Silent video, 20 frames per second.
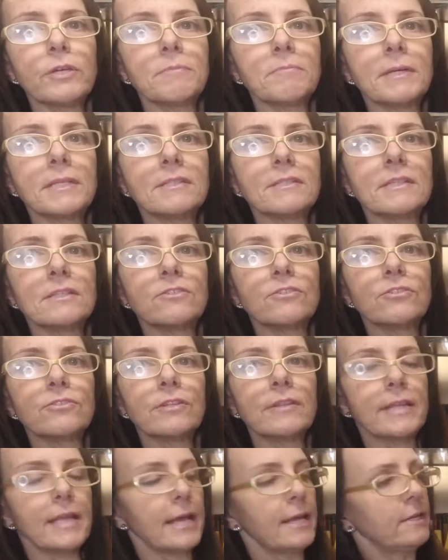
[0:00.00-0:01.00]
my scissors
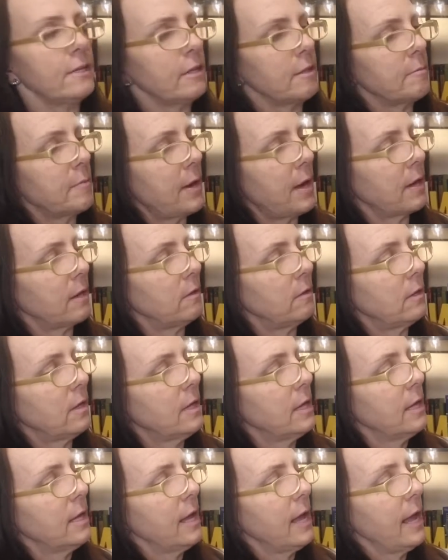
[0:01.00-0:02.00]
and the end of the bottle.
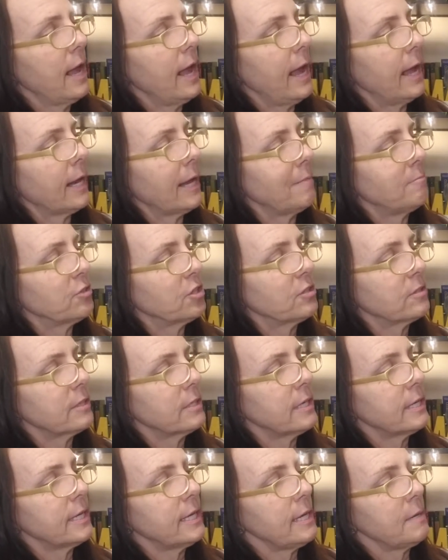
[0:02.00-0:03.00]
And I'm just going
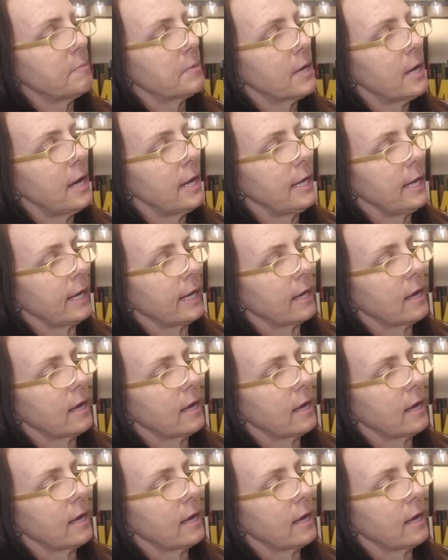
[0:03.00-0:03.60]
to keep cutting.